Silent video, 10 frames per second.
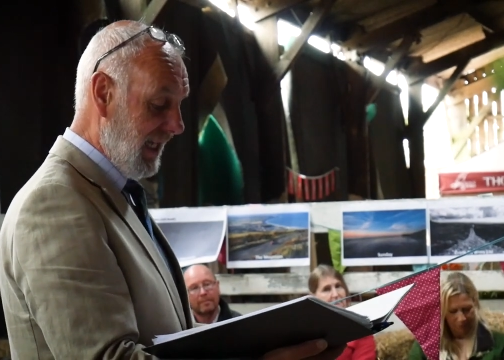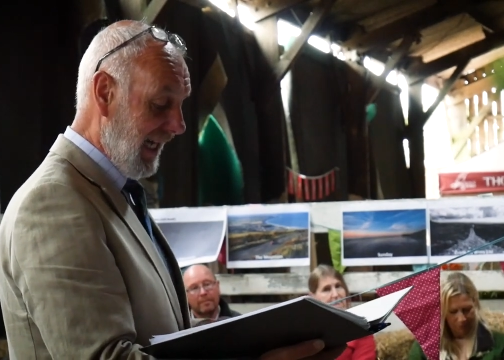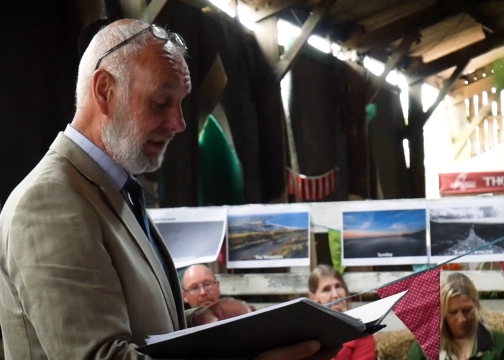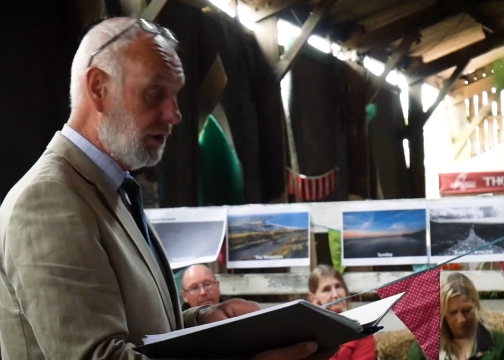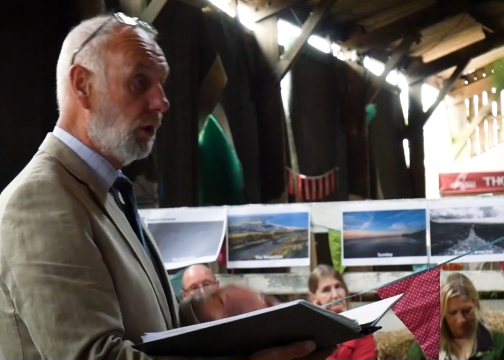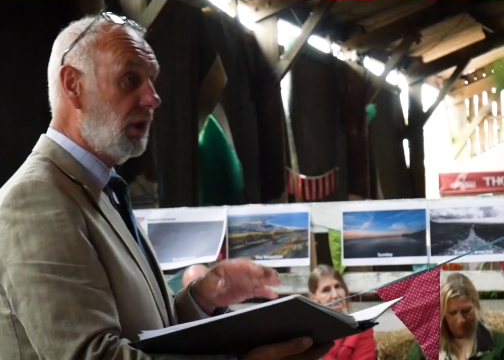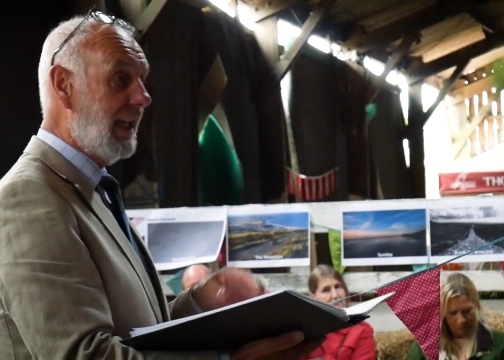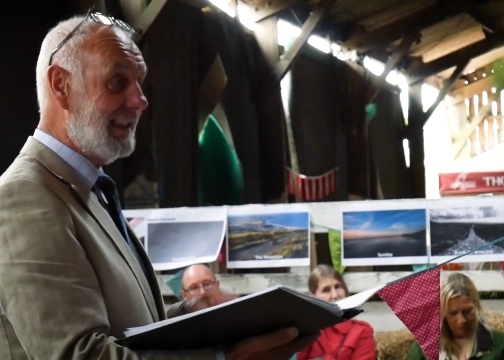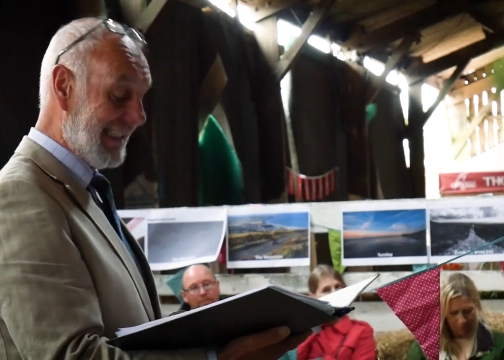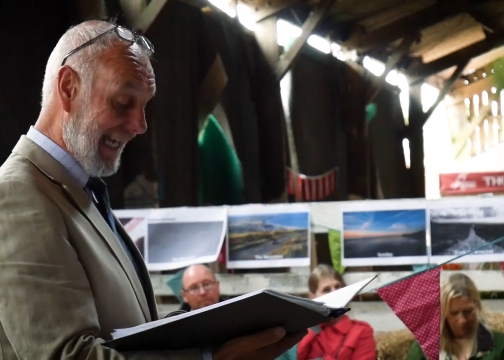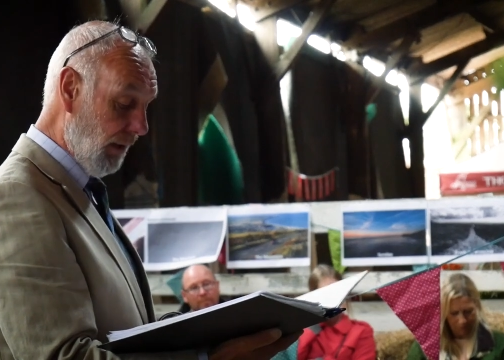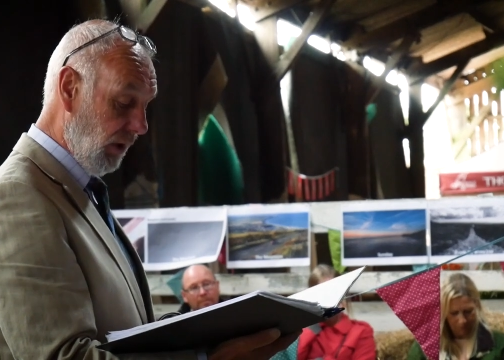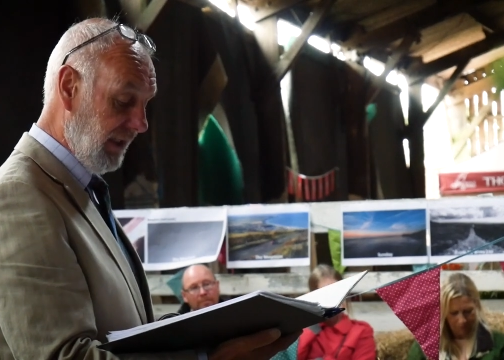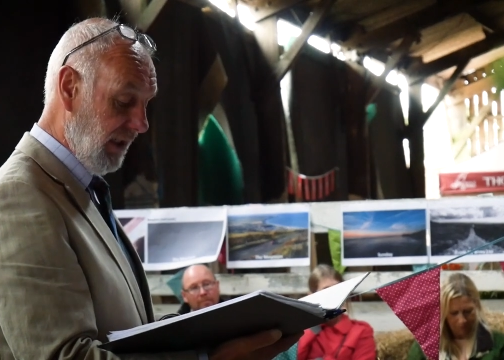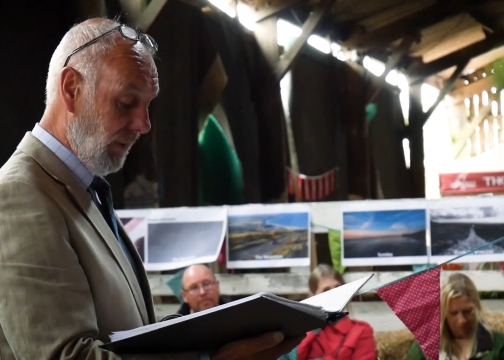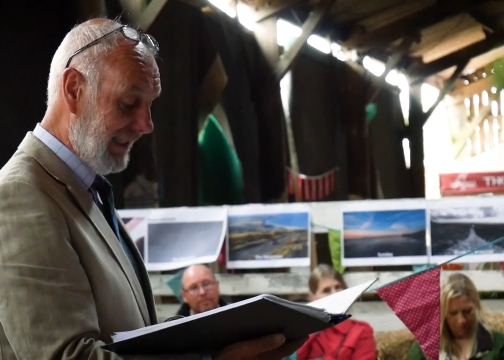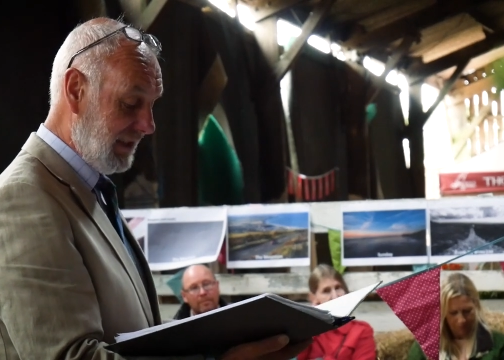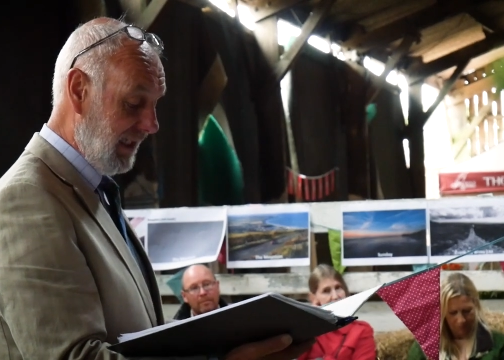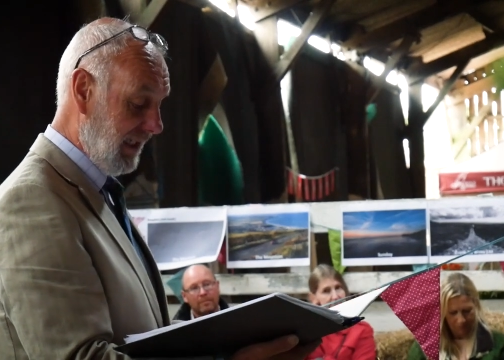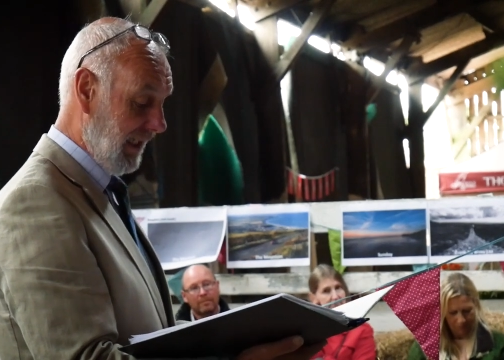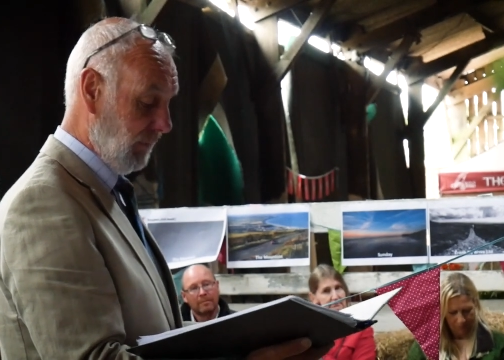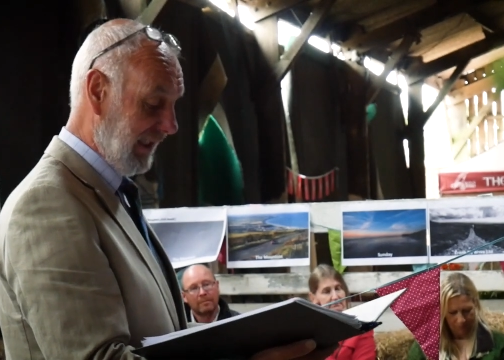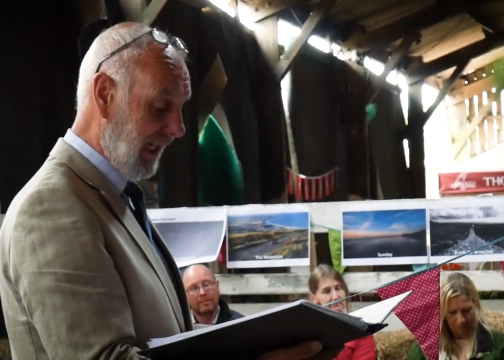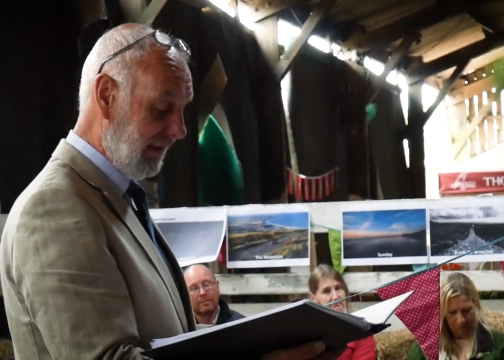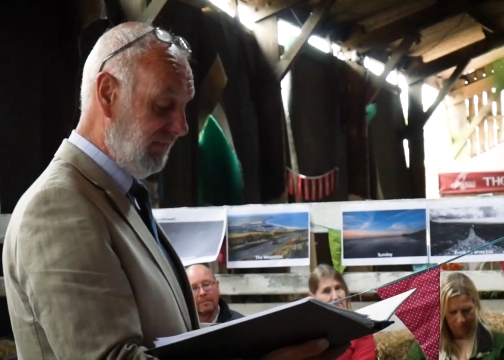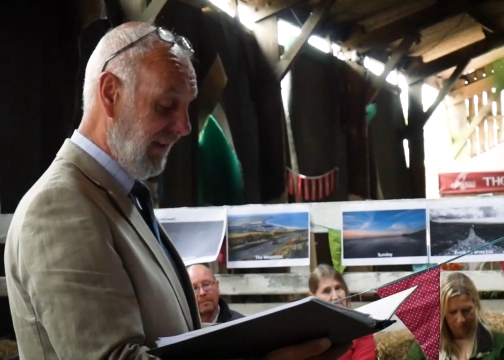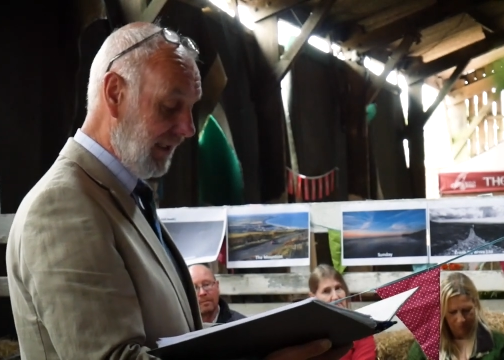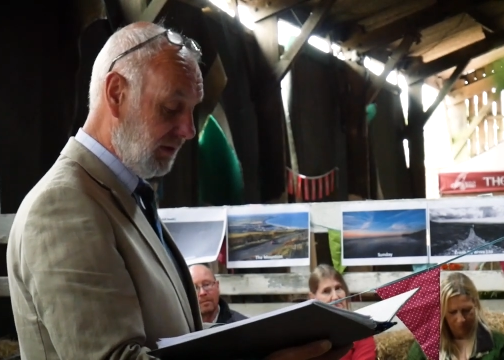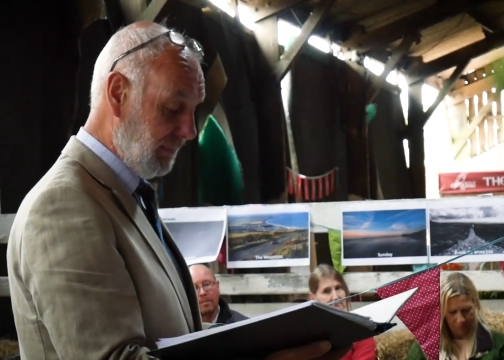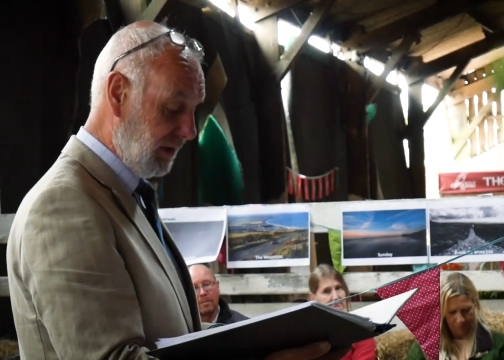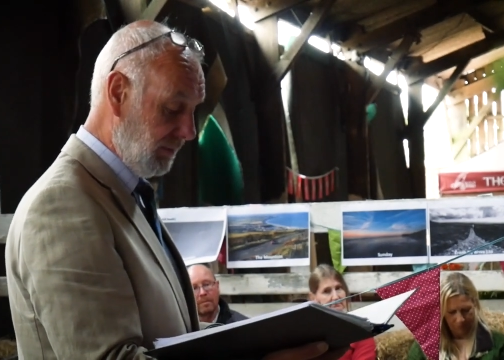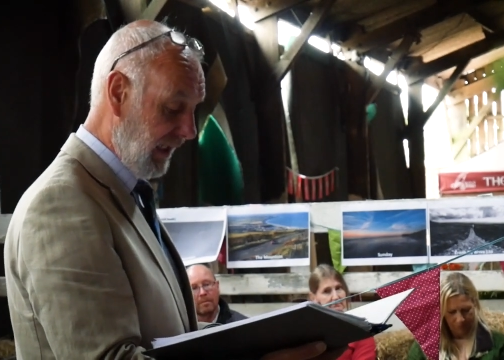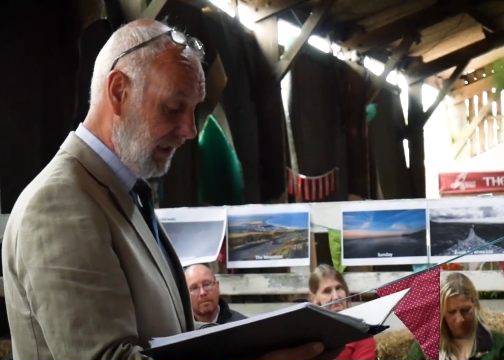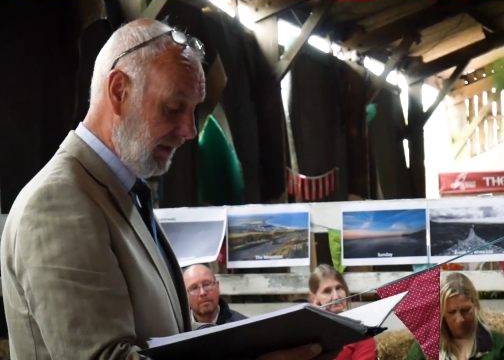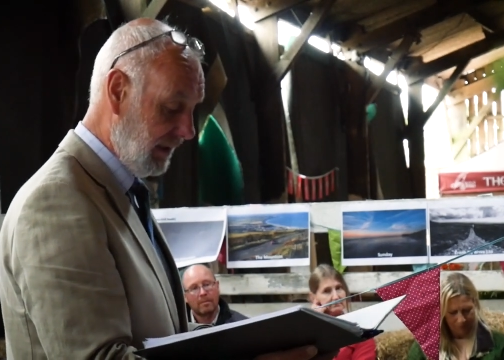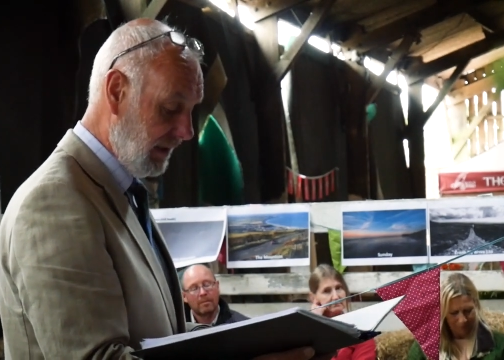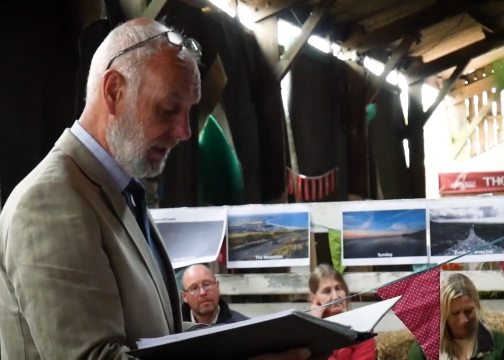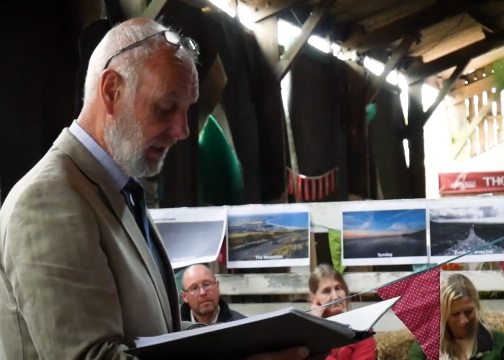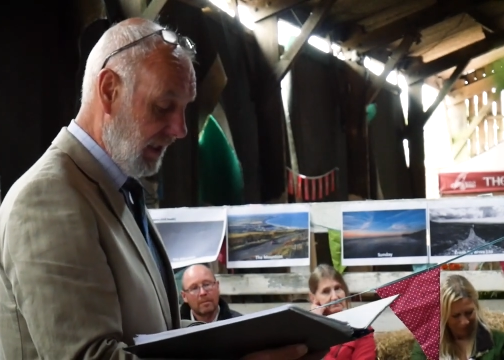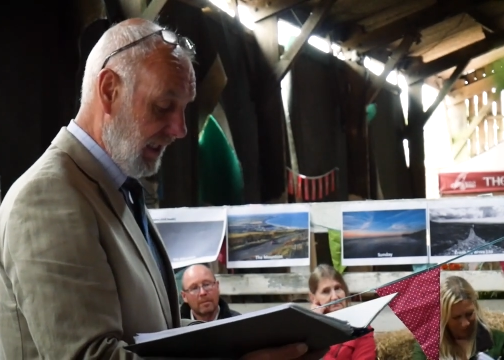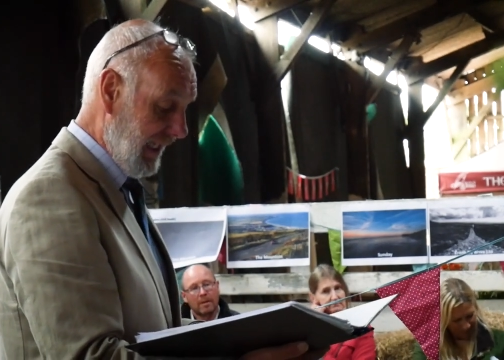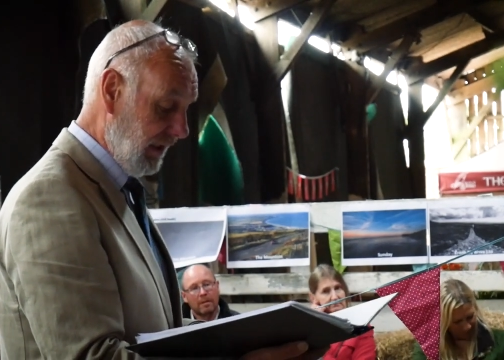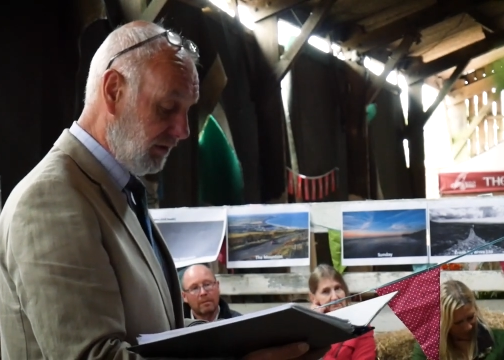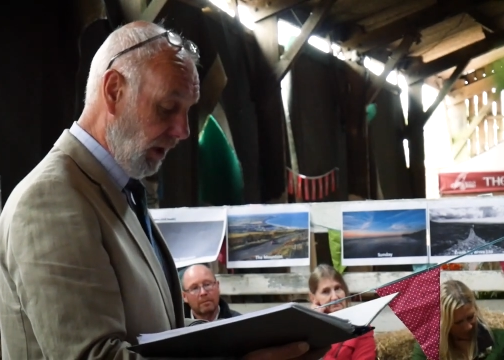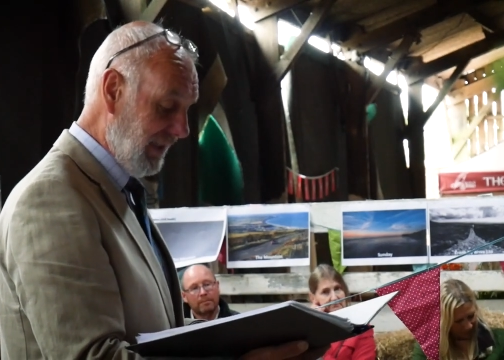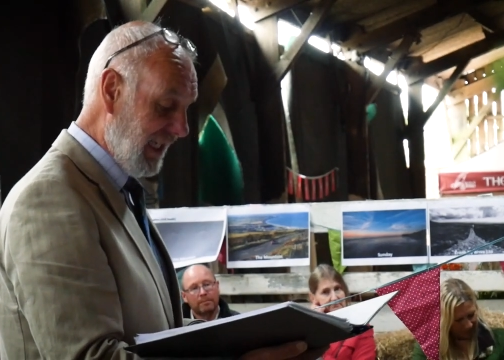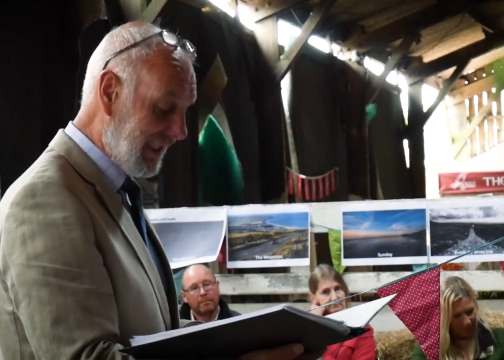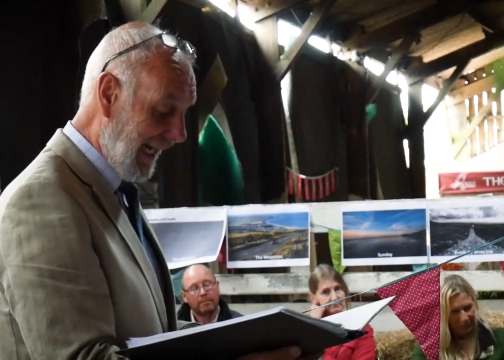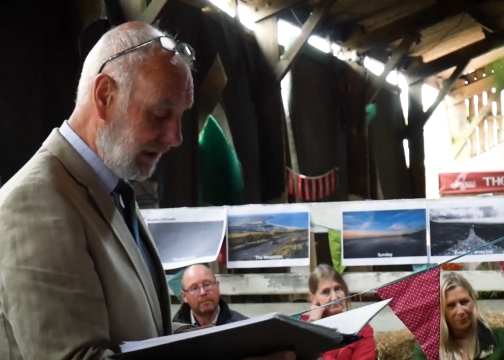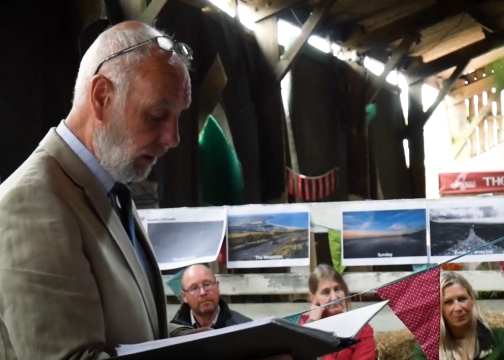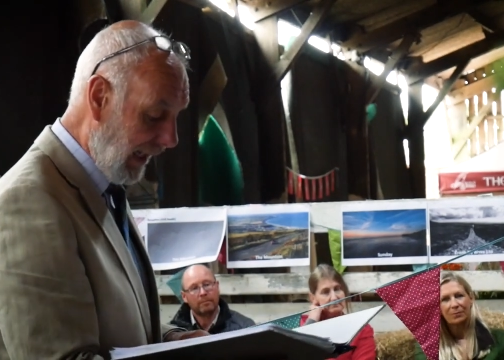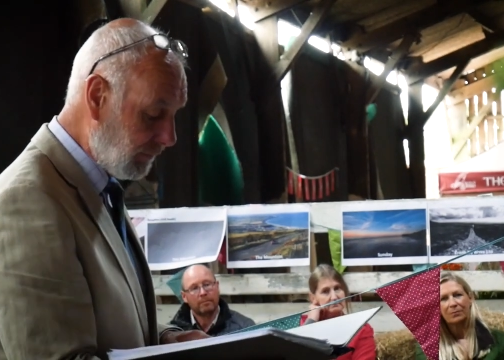Speaker 1: and you don't like the cowl in the winter, and we're getting far too much rain, in the summer you can't go